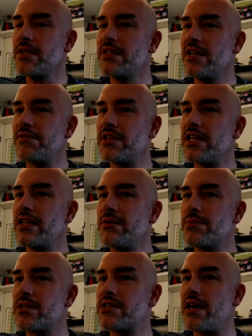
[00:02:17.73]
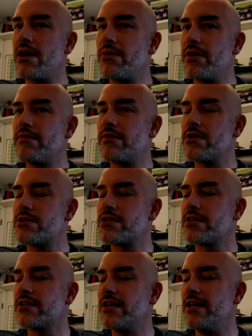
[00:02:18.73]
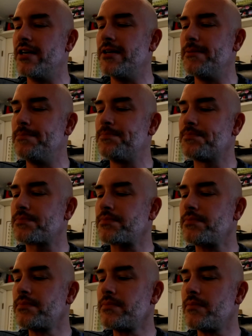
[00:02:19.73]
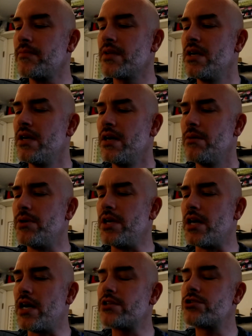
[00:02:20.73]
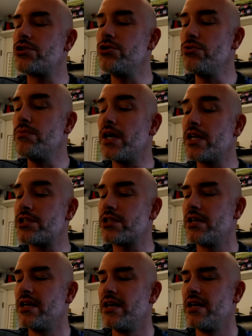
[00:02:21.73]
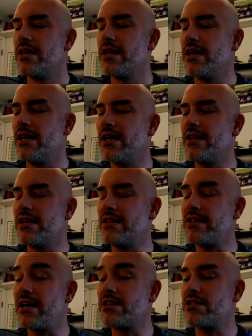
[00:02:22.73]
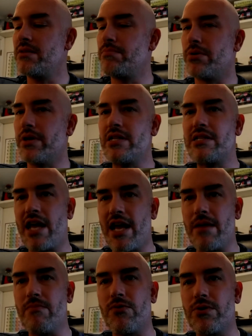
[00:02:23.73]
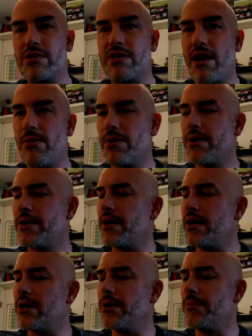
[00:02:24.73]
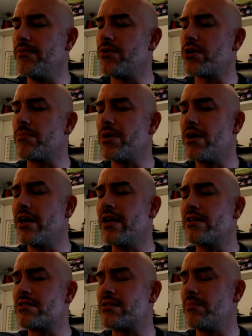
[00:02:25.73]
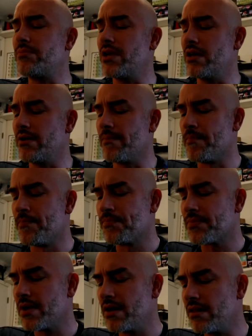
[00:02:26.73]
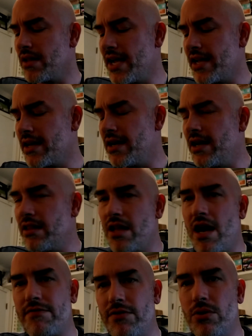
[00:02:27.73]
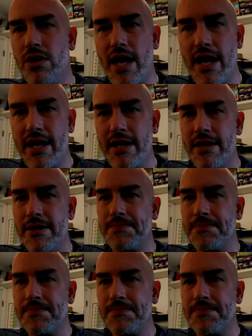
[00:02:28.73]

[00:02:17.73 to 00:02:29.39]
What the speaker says: Definitely get hit with the sour at first, but not too much. That's actually pretty tame for a sour. If you're comparing it to something like La Follet,